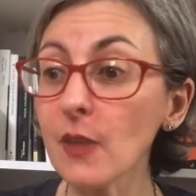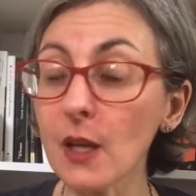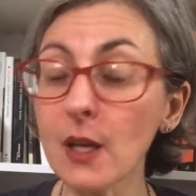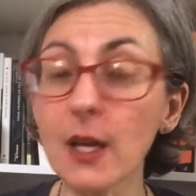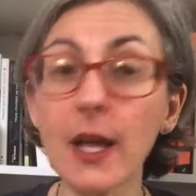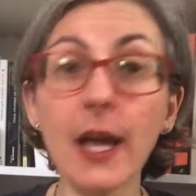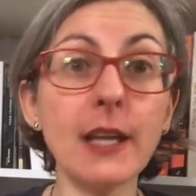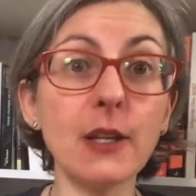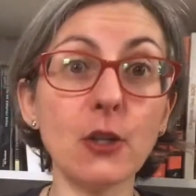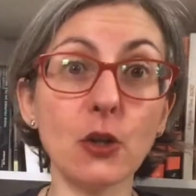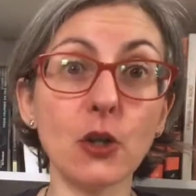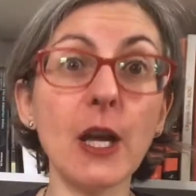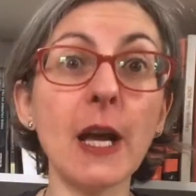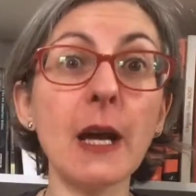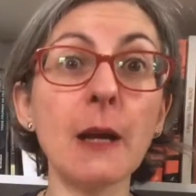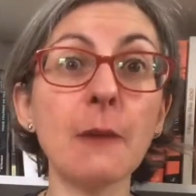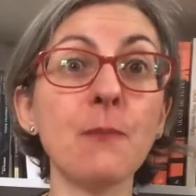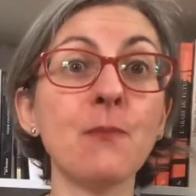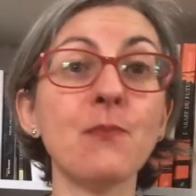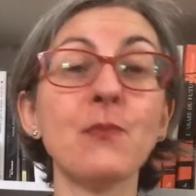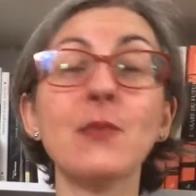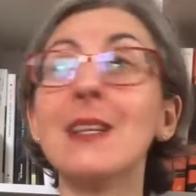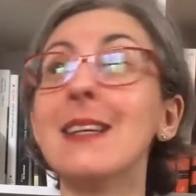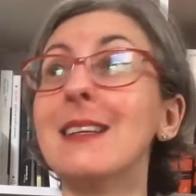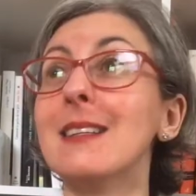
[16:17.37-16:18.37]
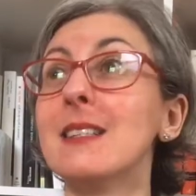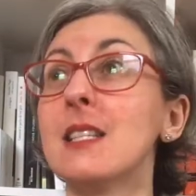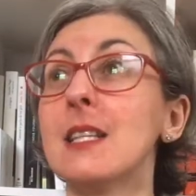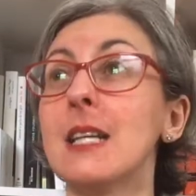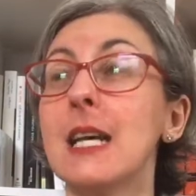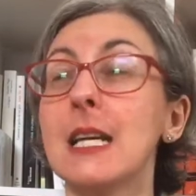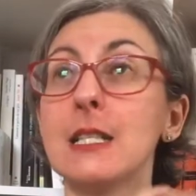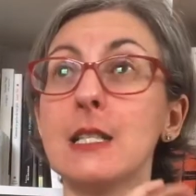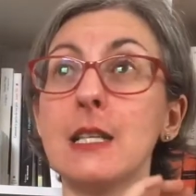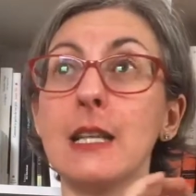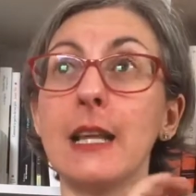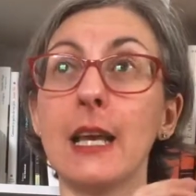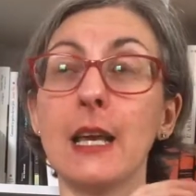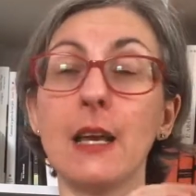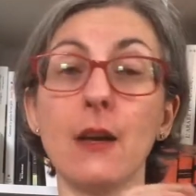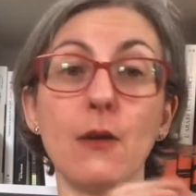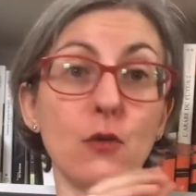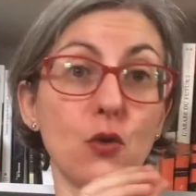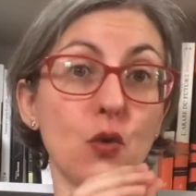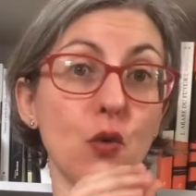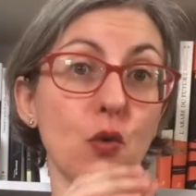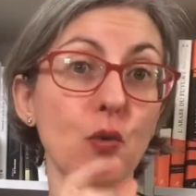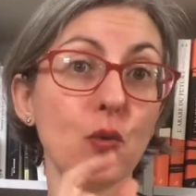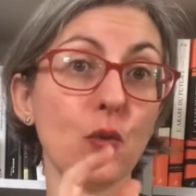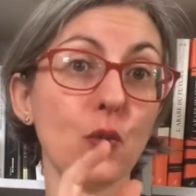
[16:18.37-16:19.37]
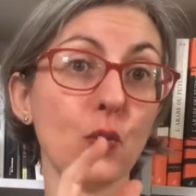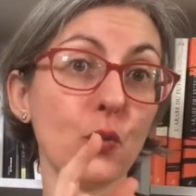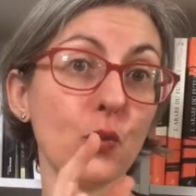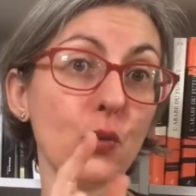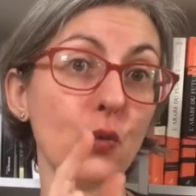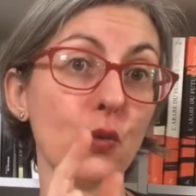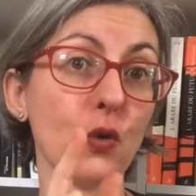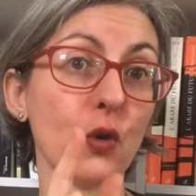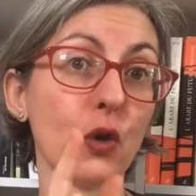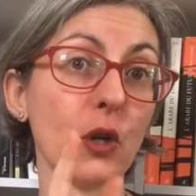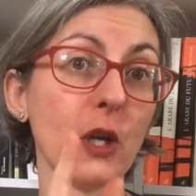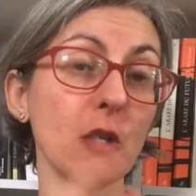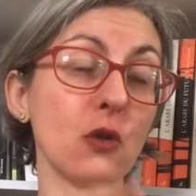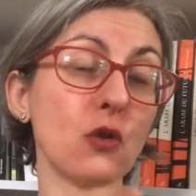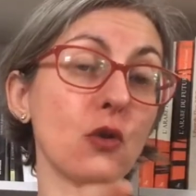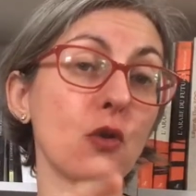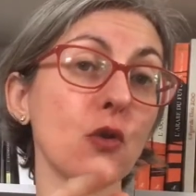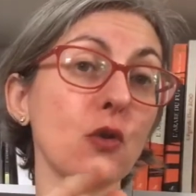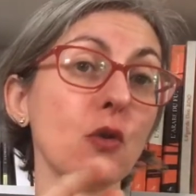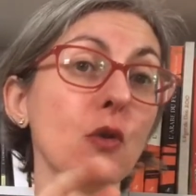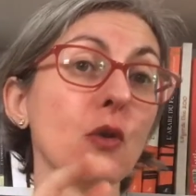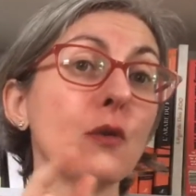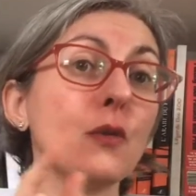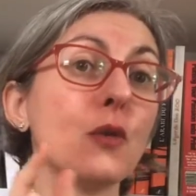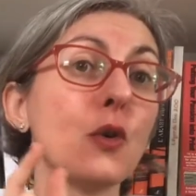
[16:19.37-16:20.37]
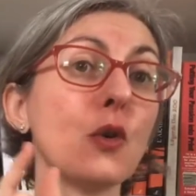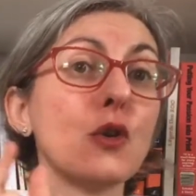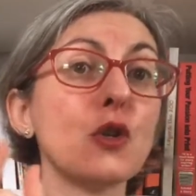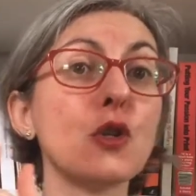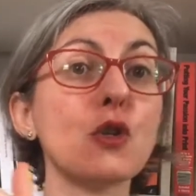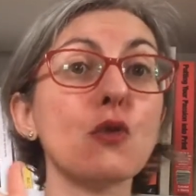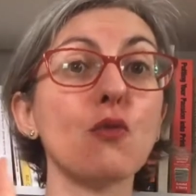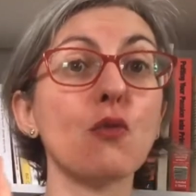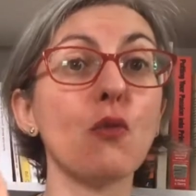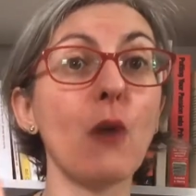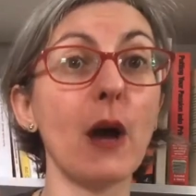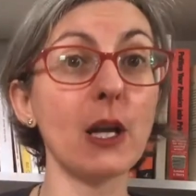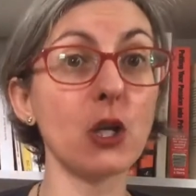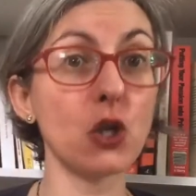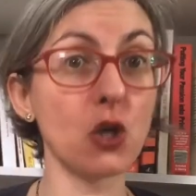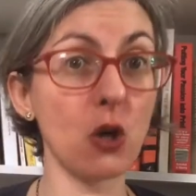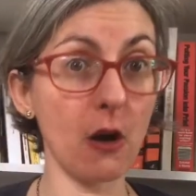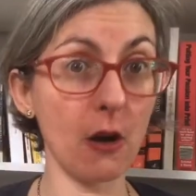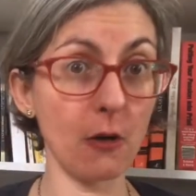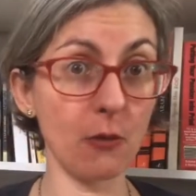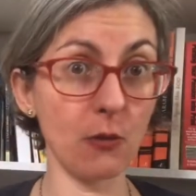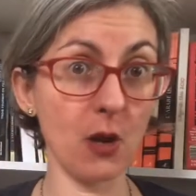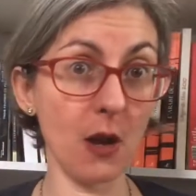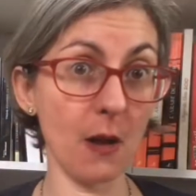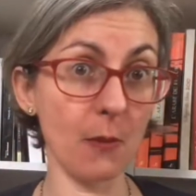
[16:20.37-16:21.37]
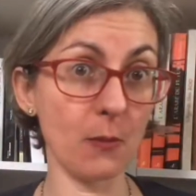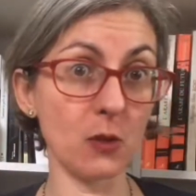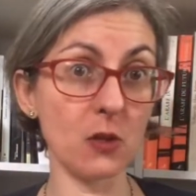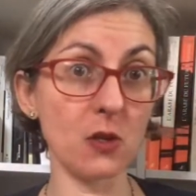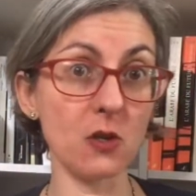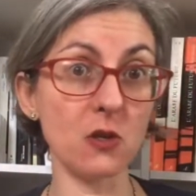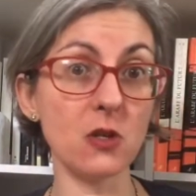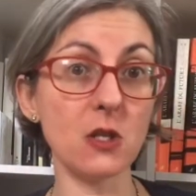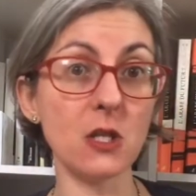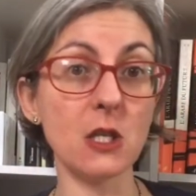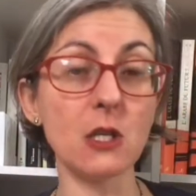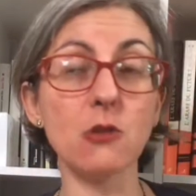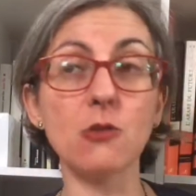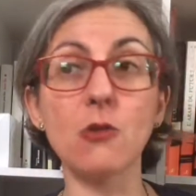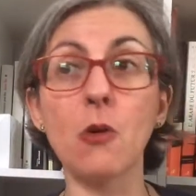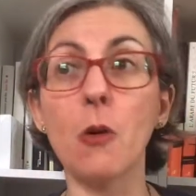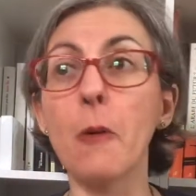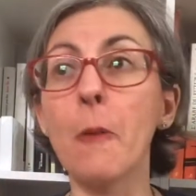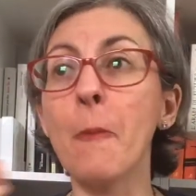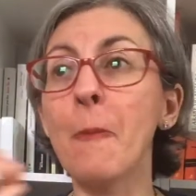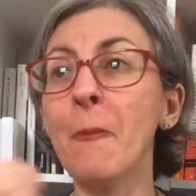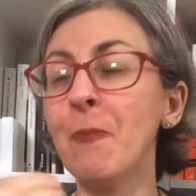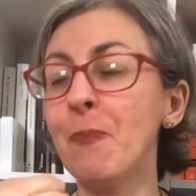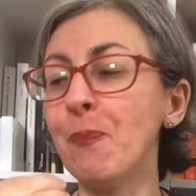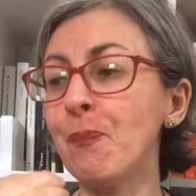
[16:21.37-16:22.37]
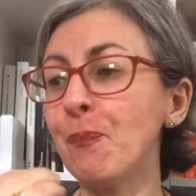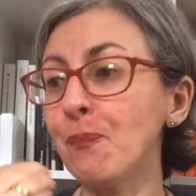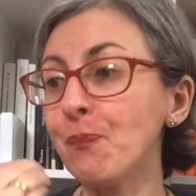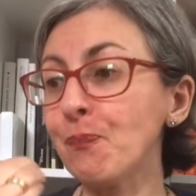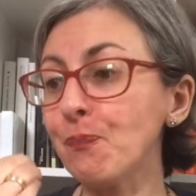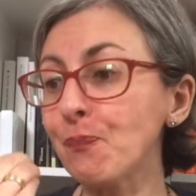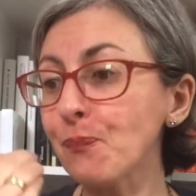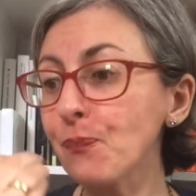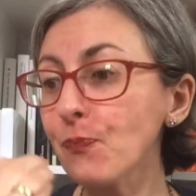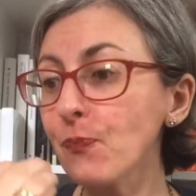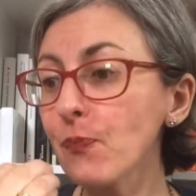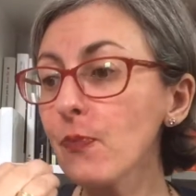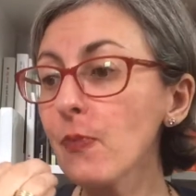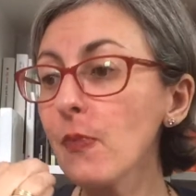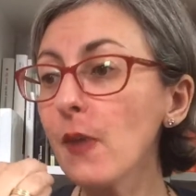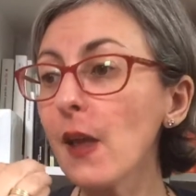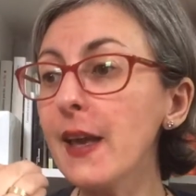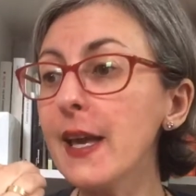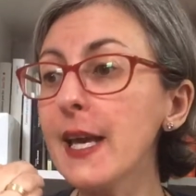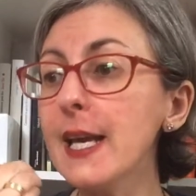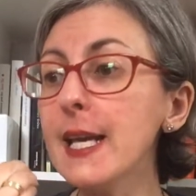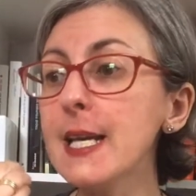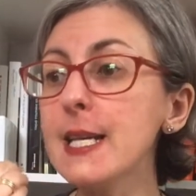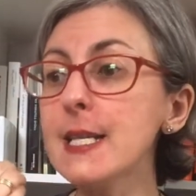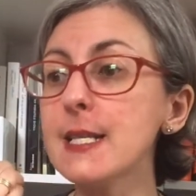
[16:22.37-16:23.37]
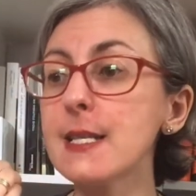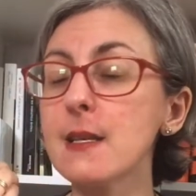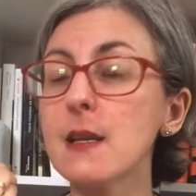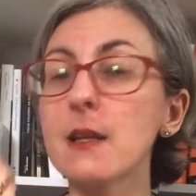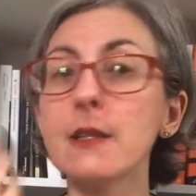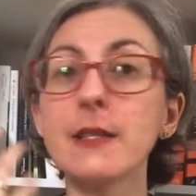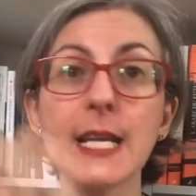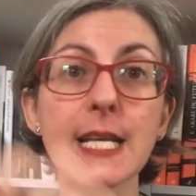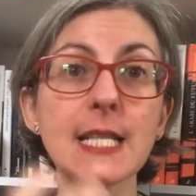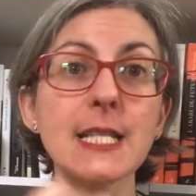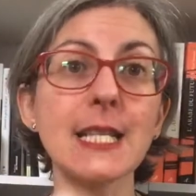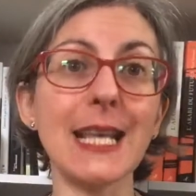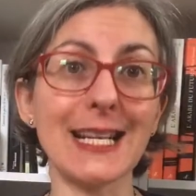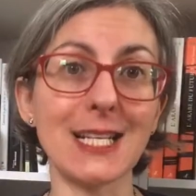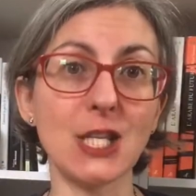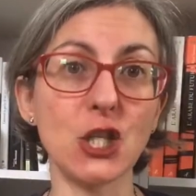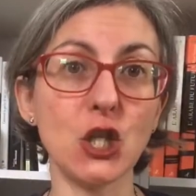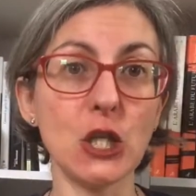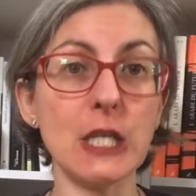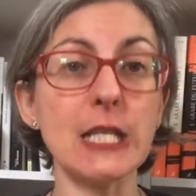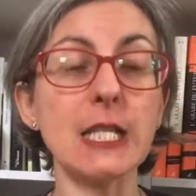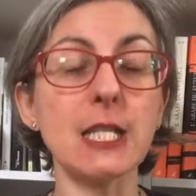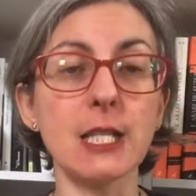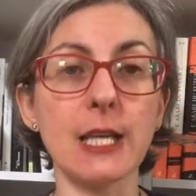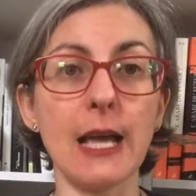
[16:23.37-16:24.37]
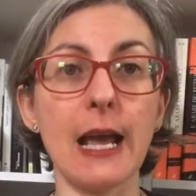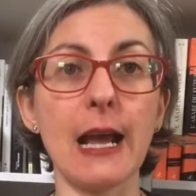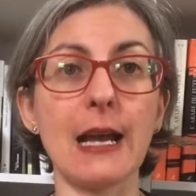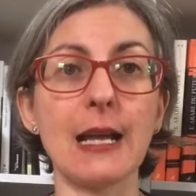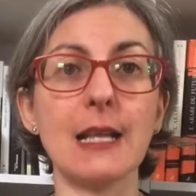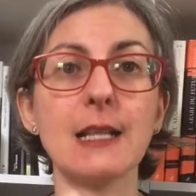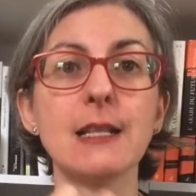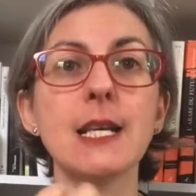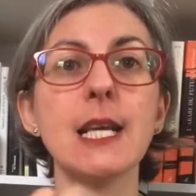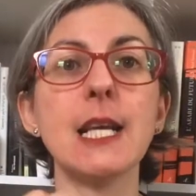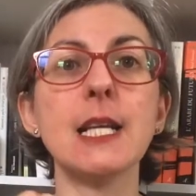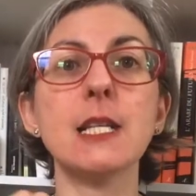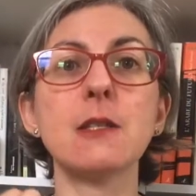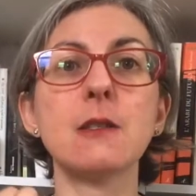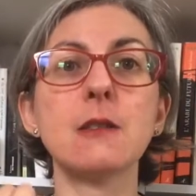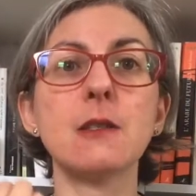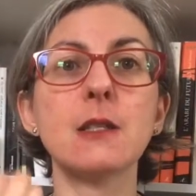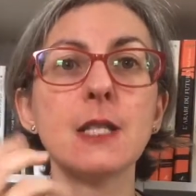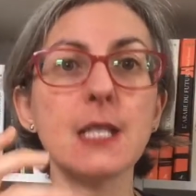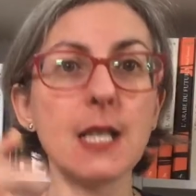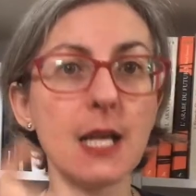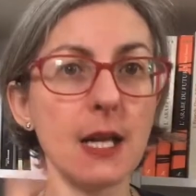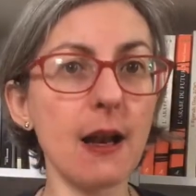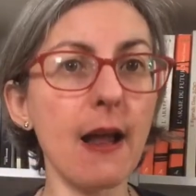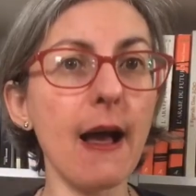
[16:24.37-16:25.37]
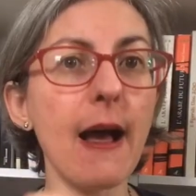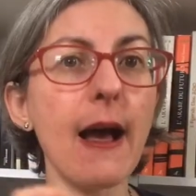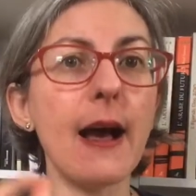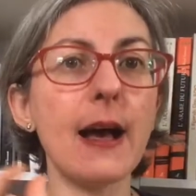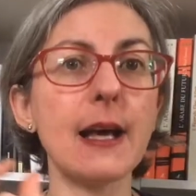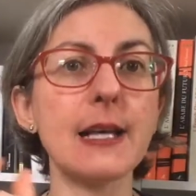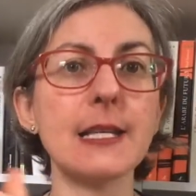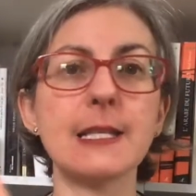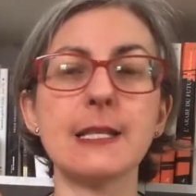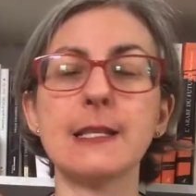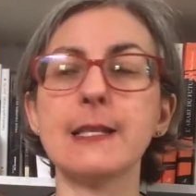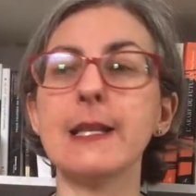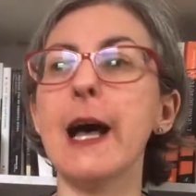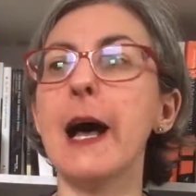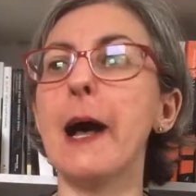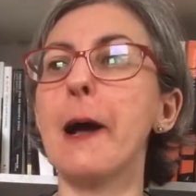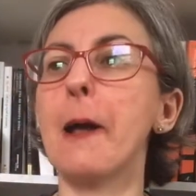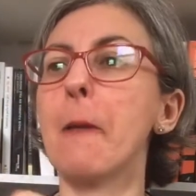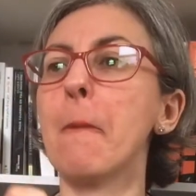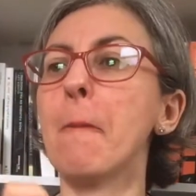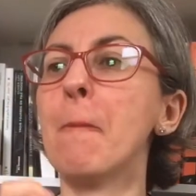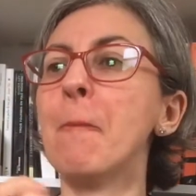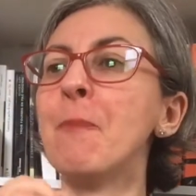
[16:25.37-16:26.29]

And again, this has like the Castronovo's white chocolate lemon and sea salt tastes like cheesecake. It still has that